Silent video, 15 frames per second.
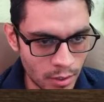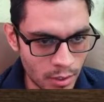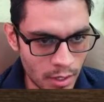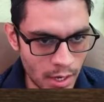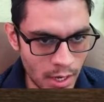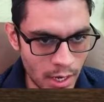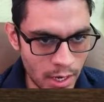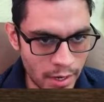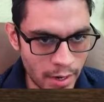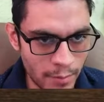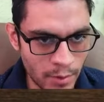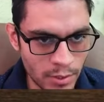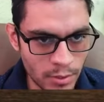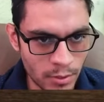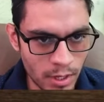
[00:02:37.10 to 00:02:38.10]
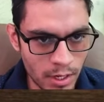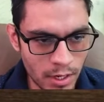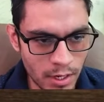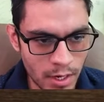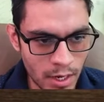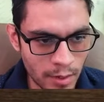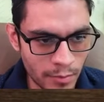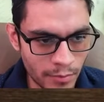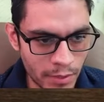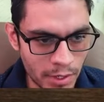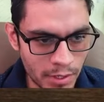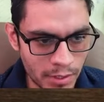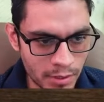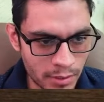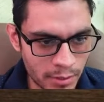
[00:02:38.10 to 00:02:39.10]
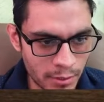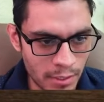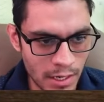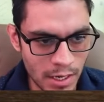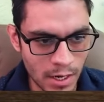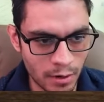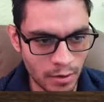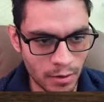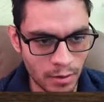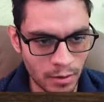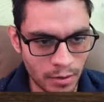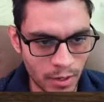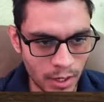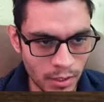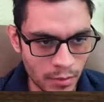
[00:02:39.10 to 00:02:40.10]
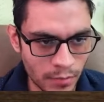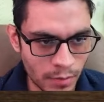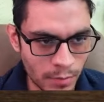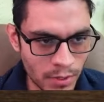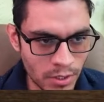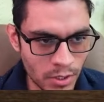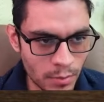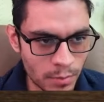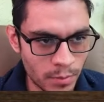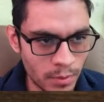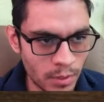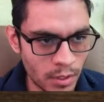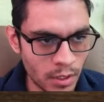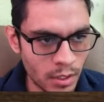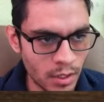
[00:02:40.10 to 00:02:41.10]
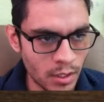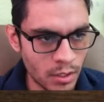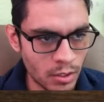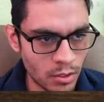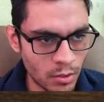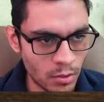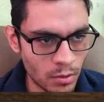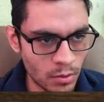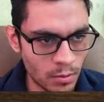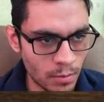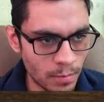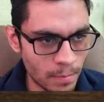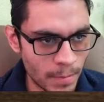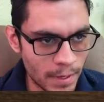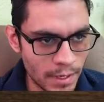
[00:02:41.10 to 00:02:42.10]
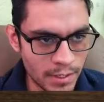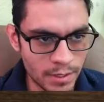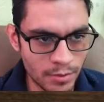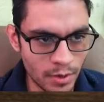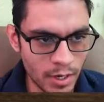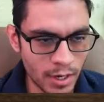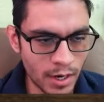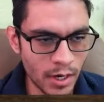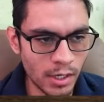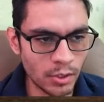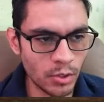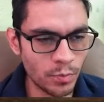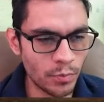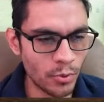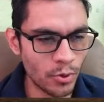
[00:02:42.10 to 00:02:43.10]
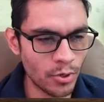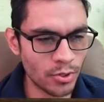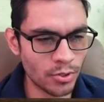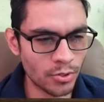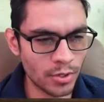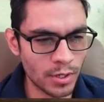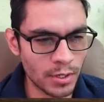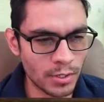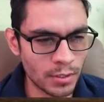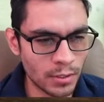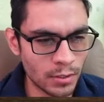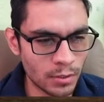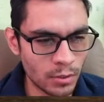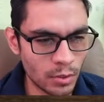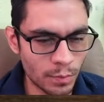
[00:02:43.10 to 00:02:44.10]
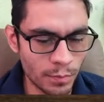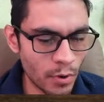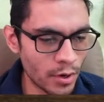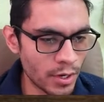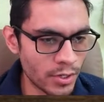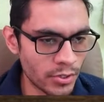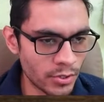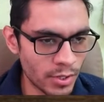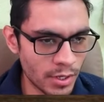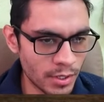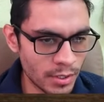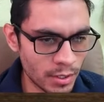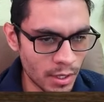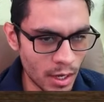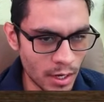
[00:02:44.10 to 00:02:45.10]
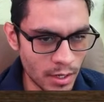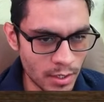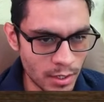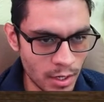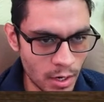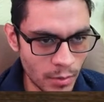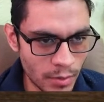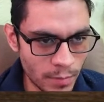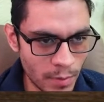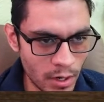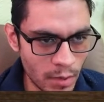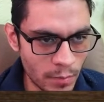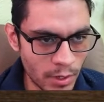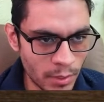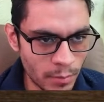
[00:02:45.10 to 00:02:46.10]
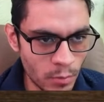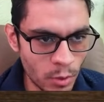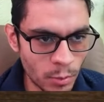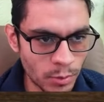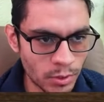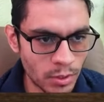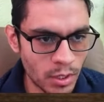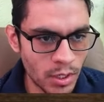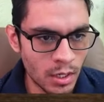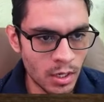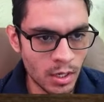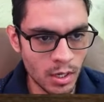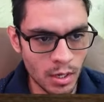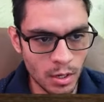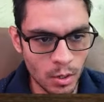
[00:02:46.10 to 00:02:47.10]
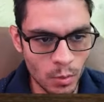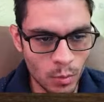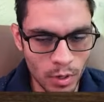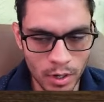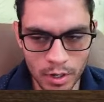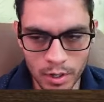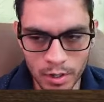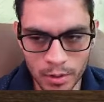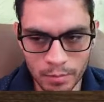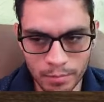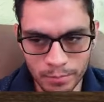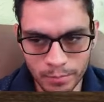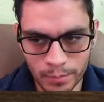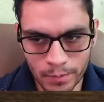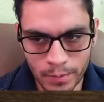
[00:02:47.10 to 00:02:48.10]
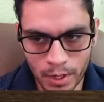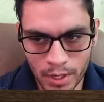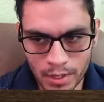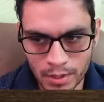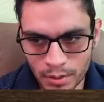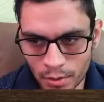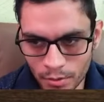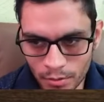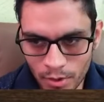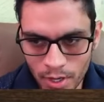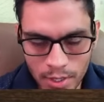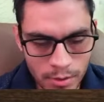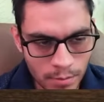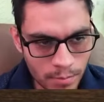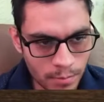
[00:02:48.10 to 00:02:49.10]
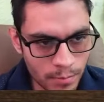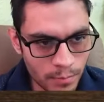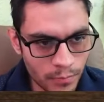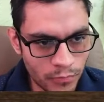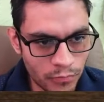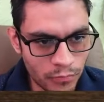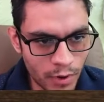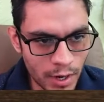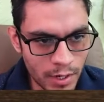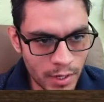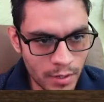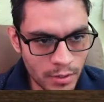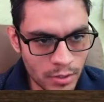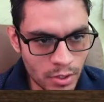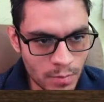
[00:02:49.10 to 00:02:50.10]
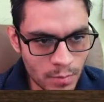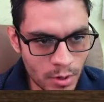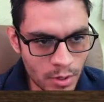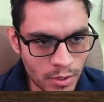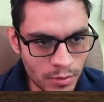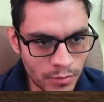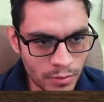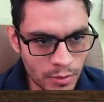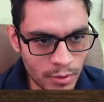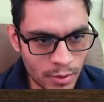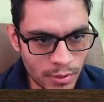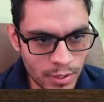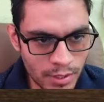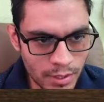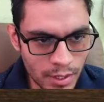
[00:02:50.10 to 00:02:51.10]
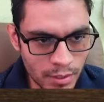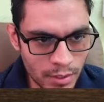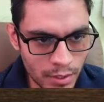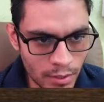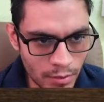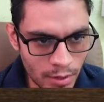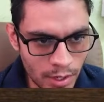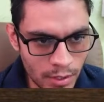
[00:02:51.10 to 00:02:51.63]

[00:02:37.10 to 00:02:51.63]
And I'm also getting out of this diagonal, right, of the bishop. So it's really hard to punish these kind of slow development moves where he's not really fighting so much for the center, right?